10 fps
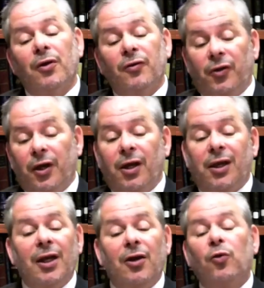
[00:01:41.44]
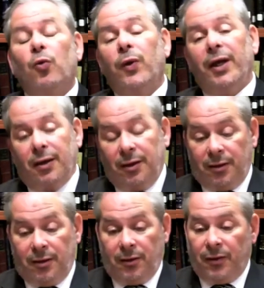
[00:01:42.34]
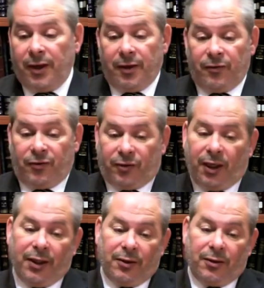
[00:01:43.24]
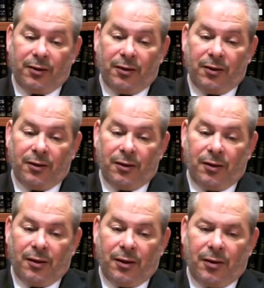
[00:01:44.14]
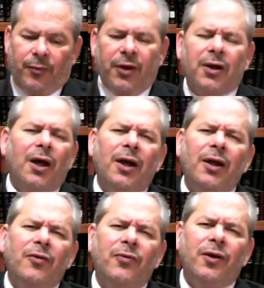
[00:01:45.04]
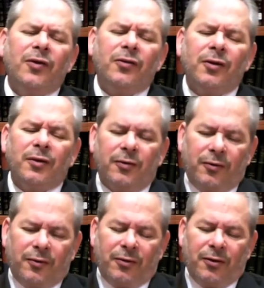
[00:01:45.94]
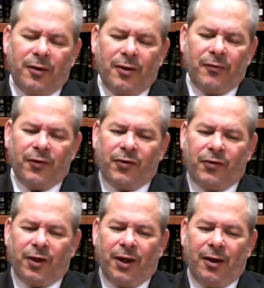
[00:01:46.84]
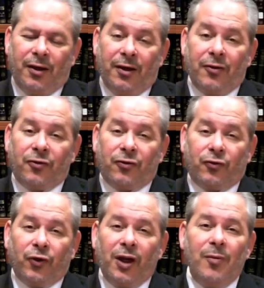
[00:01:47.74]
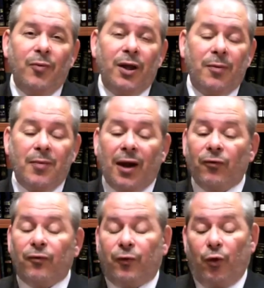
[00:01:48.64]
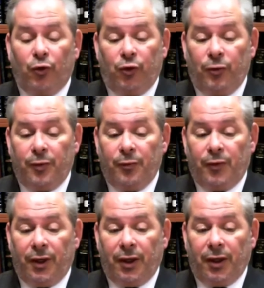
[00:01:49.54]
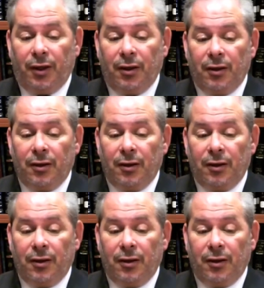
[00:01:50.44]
or seeing a king and queen or head of state. A bracha even exists for seeing an extremely malformed human being,